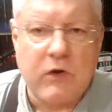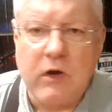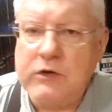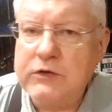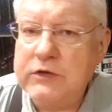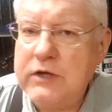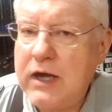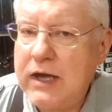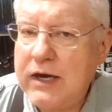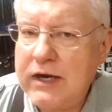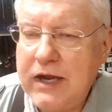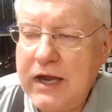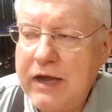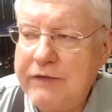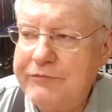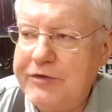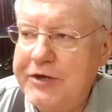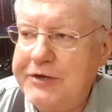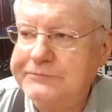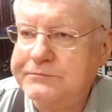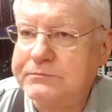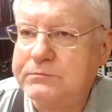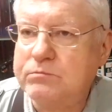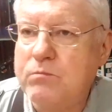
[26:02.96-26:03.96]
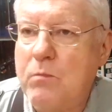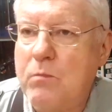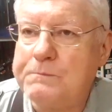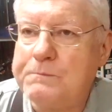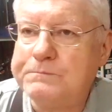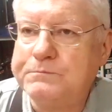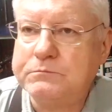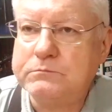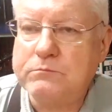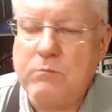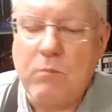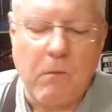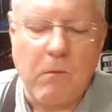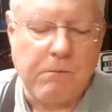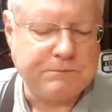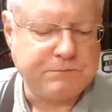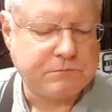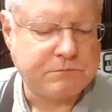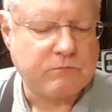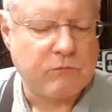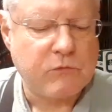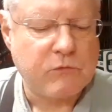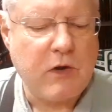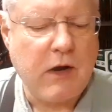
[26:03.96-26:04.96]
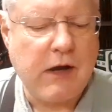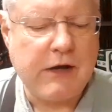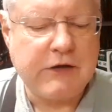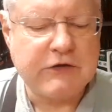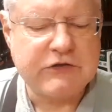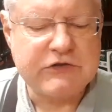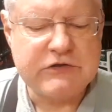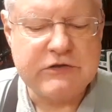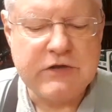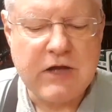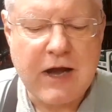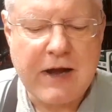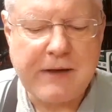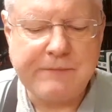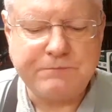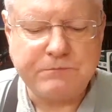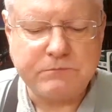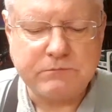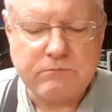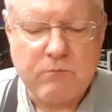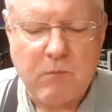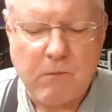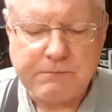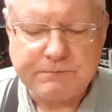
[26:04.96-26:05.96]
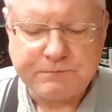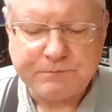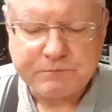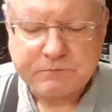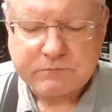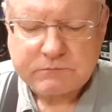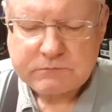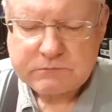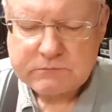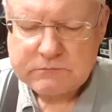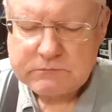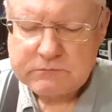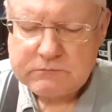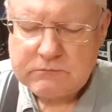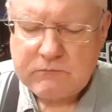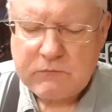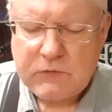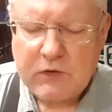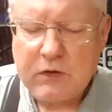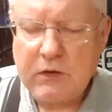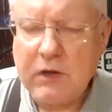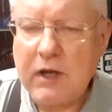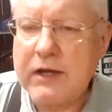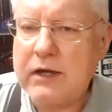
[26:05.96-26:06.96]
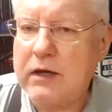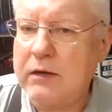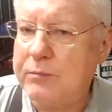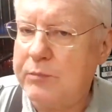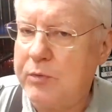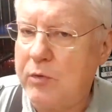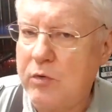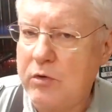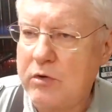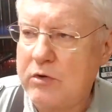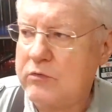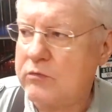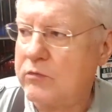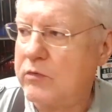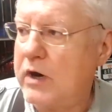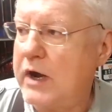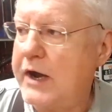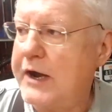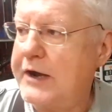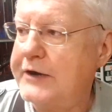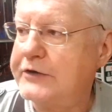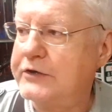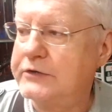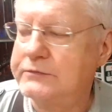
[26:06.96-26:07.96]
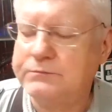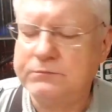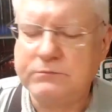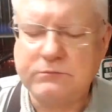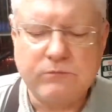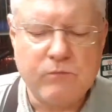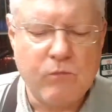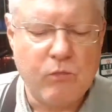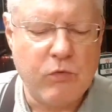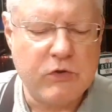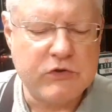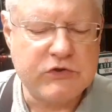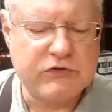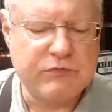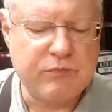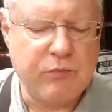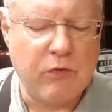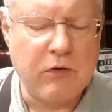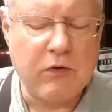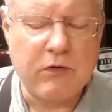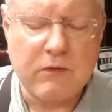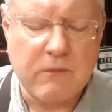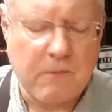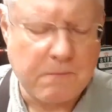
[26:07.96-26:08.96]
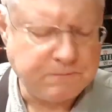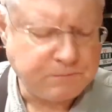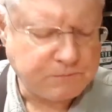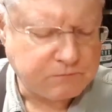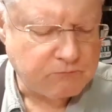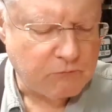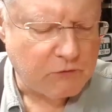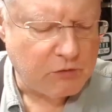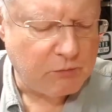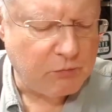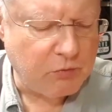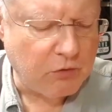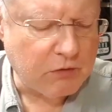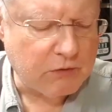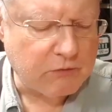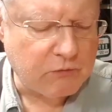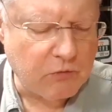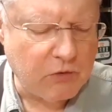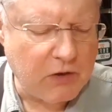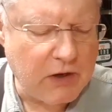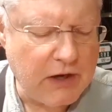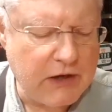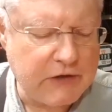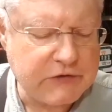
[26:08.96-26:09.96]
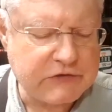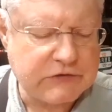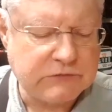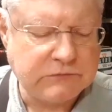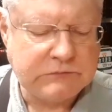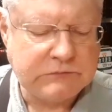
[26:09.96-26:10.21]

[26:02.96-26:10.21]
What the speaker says: not heavy, and it's not like a pork rind, which pork rinds